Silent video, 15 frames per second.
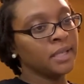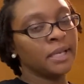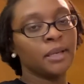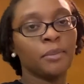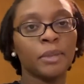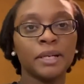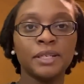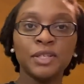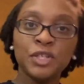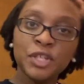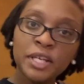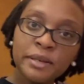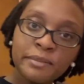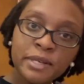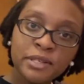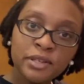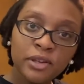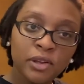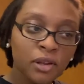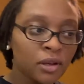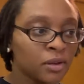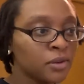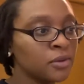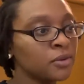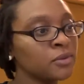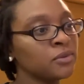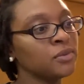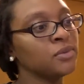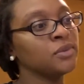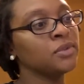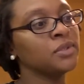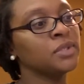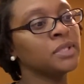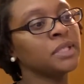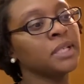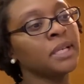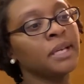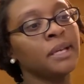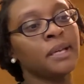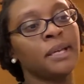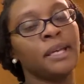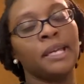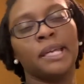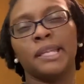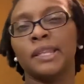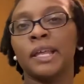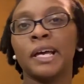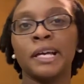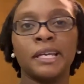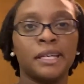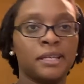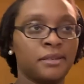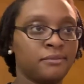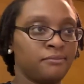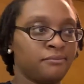Like my gym is closed and like